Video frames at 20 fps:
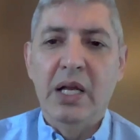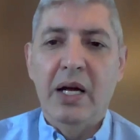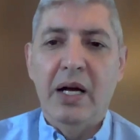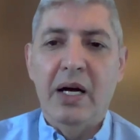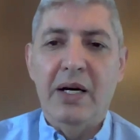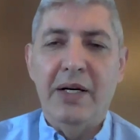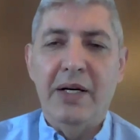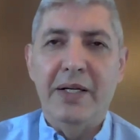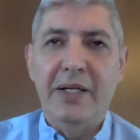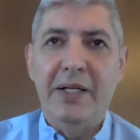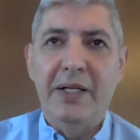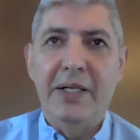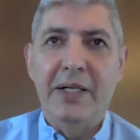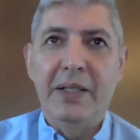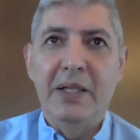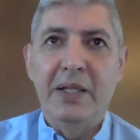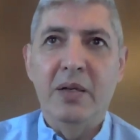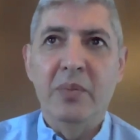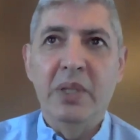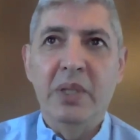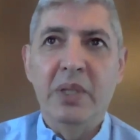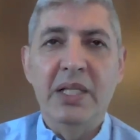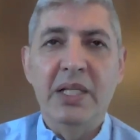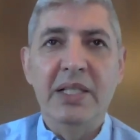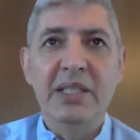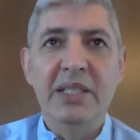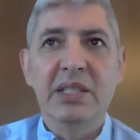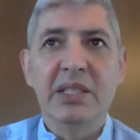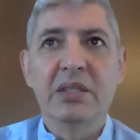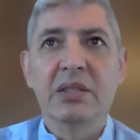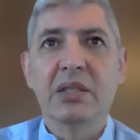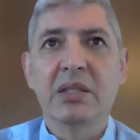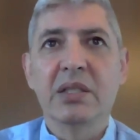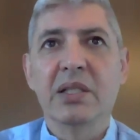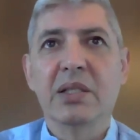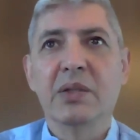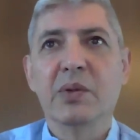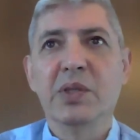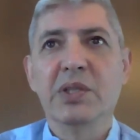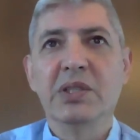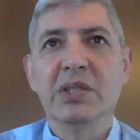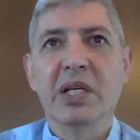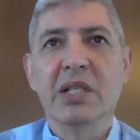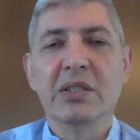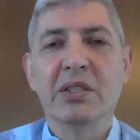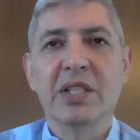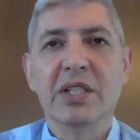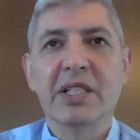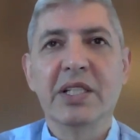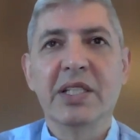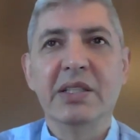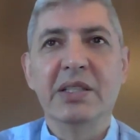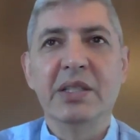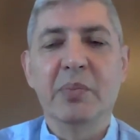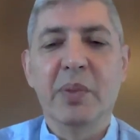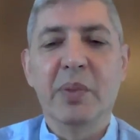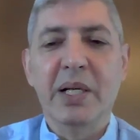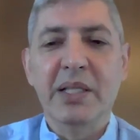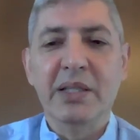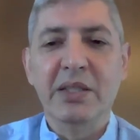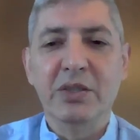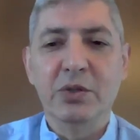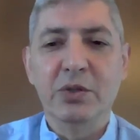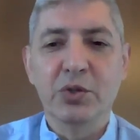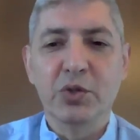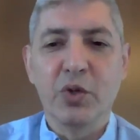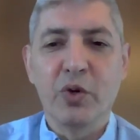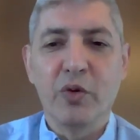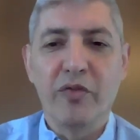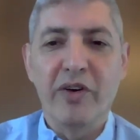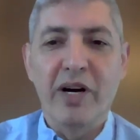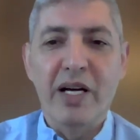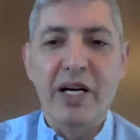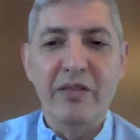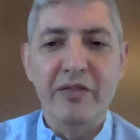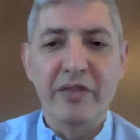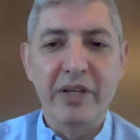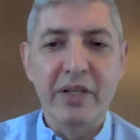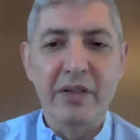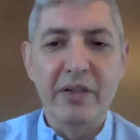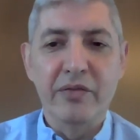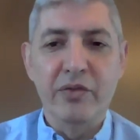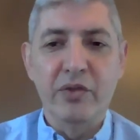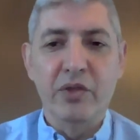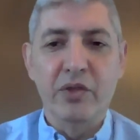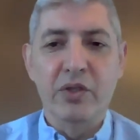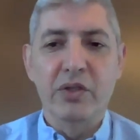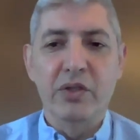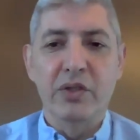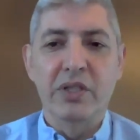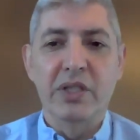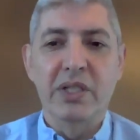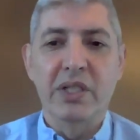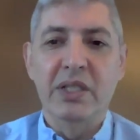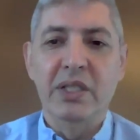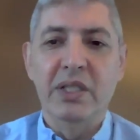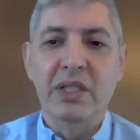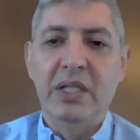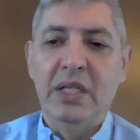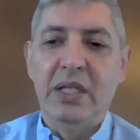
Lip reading: The Middle East was not an easy place to survive in for